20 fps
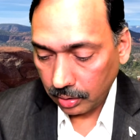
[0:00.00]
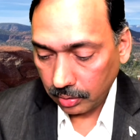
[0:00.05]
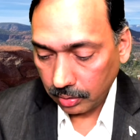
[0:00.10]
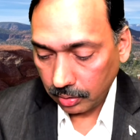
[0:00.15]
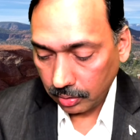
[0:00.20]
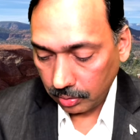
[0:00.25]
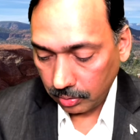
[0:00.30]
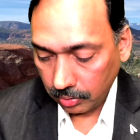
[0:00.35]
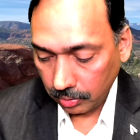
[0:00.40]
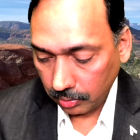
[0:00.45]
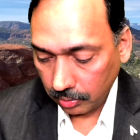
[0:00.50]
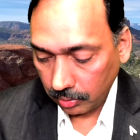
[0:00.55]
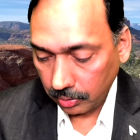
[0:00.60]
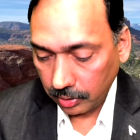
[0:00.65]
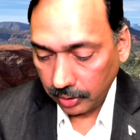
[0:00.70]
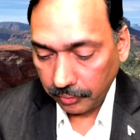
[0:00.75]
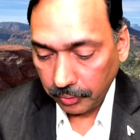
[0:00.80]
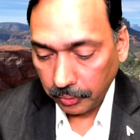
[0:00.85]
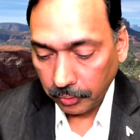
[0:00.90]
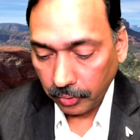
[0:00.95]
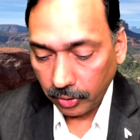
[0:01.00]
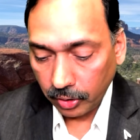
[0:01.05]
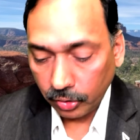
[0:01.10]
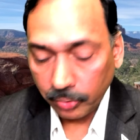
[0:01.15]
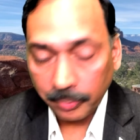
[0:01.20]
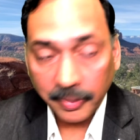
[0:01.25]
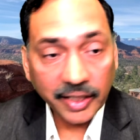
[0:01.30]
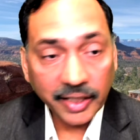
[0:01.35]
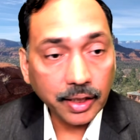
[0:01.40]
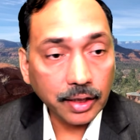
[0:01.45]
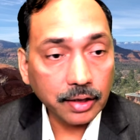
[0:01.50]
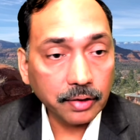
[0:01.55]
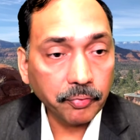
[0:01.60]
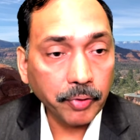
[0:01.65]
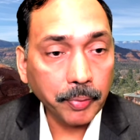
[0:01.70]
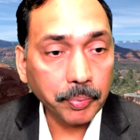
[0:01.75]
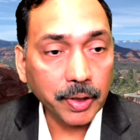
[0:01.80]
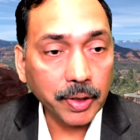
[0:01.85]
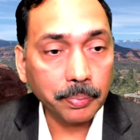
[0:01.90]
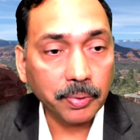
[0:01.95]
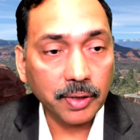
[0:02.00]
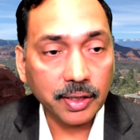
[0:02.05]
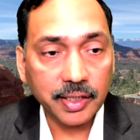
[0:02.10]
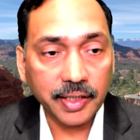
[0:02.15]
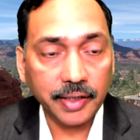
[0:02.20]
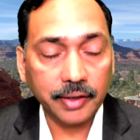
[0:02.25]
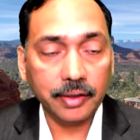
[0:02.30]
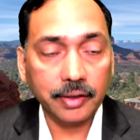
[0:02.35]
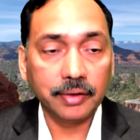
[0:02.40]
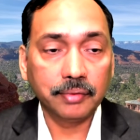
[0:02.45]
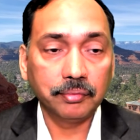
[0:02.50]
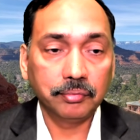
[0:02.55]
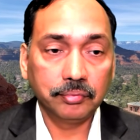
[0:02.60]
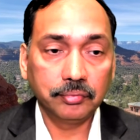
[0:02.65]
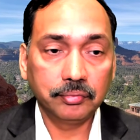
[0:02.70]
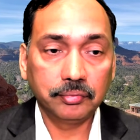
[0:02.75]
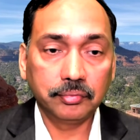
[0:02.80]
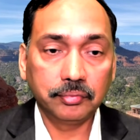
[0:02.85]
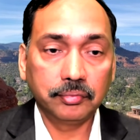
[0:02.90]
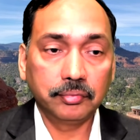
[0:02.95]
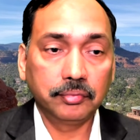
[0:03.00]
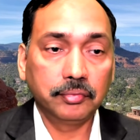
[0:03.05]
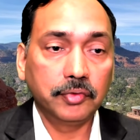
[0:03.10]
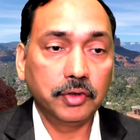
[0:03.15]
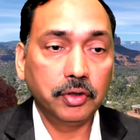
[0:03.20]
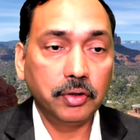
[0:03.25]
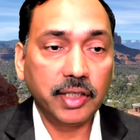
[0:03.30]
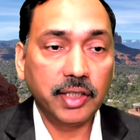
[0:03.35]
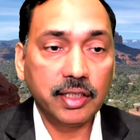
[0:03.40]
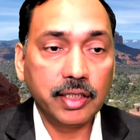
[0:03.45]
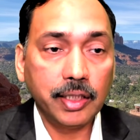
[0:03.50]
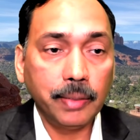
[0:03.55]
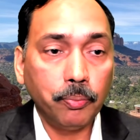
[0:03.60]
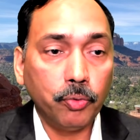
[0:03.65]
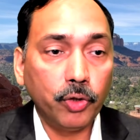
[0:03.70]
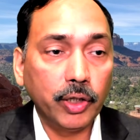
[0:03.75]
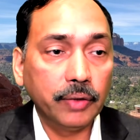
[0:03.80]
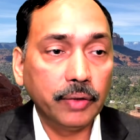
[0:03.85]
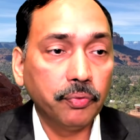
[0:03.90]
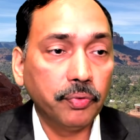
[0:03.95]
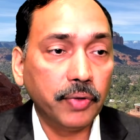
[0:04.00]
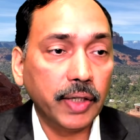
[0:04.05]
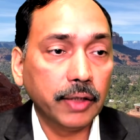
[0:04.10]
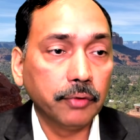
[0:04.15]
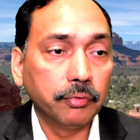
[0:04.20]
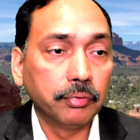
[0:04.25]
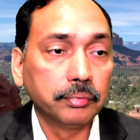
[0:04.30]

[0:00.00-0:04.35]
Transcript: So if you want to make it 50%, you can say 0.5,